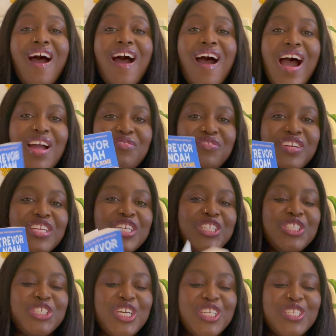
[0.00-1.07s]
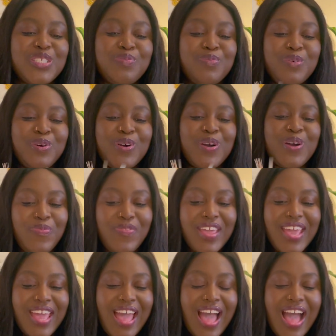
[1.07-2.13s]
I really enjoyed this book.
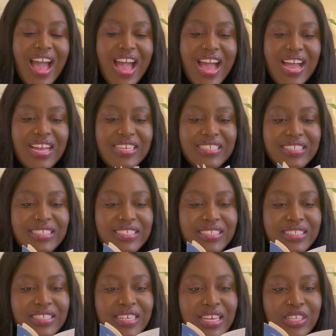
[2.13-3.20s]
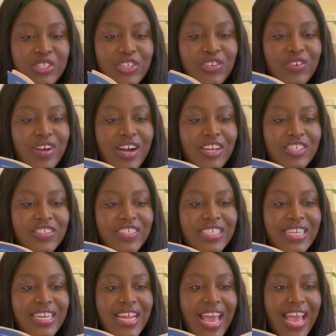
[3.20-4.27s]
It has
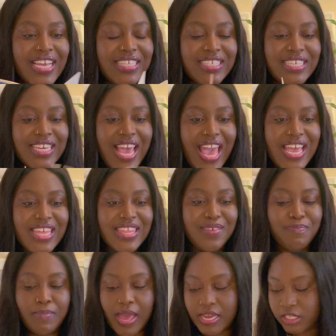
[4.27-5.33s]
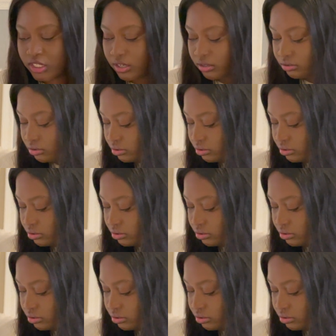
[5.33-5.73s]
288 pages. Oh,